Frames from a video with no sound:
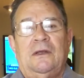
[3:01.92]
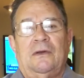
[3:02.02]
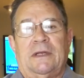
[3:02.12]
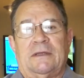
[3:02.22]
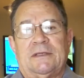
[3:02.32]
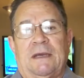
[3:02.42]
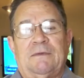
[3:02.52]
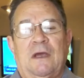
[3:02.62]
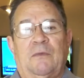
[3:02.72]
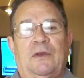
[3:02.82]
you'll get the same
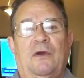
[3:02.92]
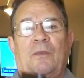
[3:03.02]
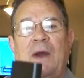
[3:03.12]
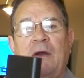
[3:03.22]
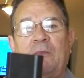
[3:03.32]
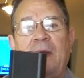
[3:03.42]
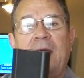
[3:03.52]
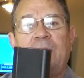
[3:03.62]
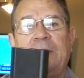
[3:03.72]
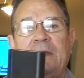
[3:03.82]
time with your power
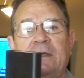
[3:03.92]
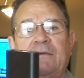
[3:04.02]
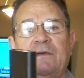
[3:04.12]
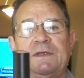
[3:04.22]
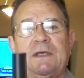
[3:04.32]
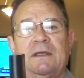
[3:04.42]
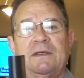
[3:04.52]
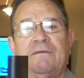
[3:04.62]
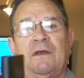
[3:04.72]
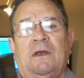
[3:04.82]
pack, but it'll give you a sense
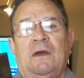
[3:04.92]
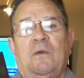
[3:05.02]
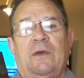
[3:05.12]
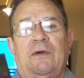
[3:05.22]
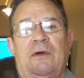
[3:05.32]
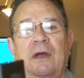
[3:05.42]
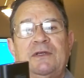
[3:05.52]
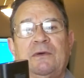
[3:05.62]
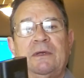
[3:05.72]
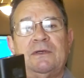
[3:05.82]
of whether or
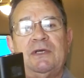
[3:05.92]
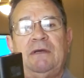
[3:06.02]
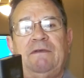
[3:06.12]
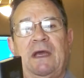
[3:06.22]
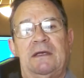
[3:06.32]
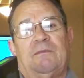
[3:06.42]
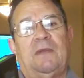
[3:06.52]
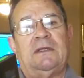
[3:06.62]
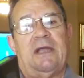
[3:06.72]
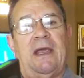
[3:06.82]
not you can achieve that
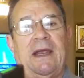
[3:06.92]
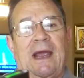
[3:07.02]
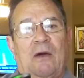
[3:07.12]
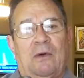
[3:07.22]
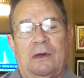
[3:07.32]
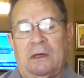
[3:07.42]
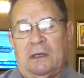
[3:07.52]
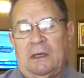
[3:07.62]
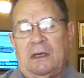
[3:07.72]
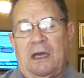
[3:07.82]
multi-hour
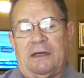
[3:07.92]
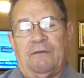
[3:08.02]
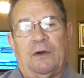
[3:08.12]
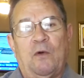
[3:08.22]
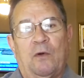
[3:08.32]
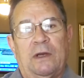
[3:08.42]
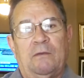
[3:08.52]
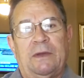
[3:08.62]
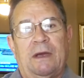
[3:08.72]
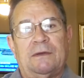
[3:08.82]
kind of recording
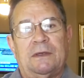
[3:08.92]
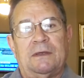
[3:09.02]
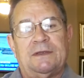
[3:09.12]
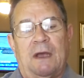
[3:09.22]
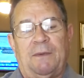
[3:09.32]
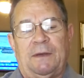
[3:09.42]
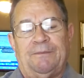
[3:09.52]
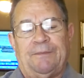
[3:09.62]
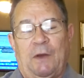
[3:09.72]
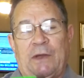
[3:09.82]
without stopping.
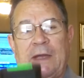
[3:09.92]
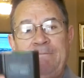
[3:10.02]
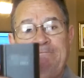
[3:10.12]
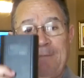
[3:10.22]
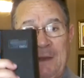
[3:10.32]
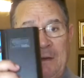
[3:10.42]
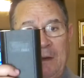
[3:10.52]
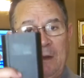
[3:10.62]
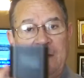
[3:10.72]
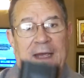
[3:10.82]
Okay?
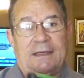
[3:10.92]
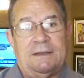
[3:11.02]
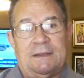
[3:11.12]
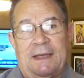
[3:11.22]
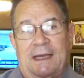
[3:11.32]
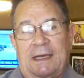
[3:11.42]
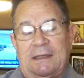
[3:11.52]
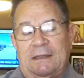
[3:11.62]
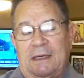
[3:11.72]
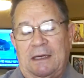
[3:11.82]
Thanks,
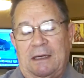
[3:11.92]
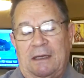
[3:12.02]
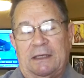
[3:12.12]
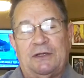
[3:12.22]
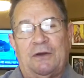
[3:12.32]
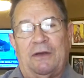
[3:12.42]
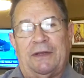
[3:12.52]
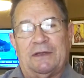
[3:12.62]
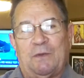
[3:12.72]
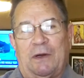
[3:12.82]
and I'll let you know how
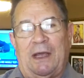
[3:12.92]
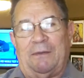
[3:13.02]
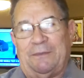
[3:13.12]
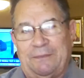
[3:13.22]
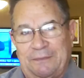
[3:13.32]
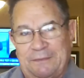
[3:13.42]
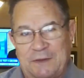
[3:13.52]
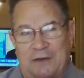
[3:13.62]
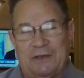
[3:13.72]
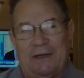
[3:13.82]
things work out. Talk to you